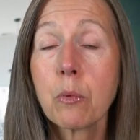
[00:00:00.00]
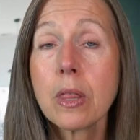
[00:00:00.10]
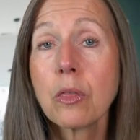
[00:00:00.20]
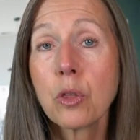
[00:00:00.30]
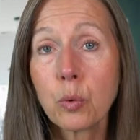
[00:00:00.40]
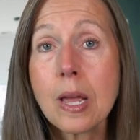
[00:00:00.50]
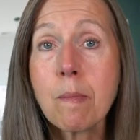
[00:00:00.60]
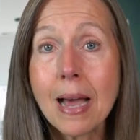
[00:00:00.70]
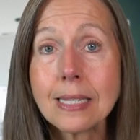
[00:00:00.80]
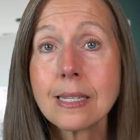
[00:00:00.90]
Within 3
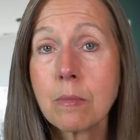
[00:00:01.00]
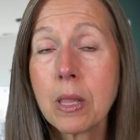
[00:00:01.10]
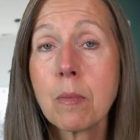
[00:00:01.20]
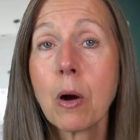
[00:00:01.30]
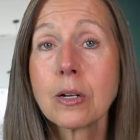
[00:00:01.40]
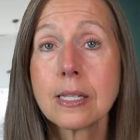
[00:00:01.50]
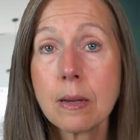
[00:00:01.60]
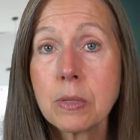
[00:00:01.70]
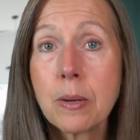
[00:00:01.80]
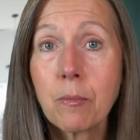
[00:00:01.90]
months, some of them are
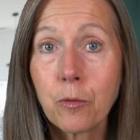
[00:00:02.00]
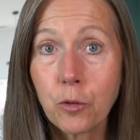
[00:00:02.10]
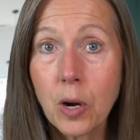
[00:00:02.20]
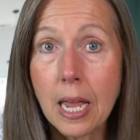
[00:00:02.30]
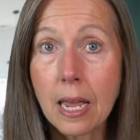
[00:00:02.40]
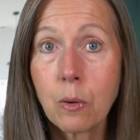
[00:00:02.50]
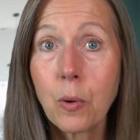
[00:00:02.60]
symptom free.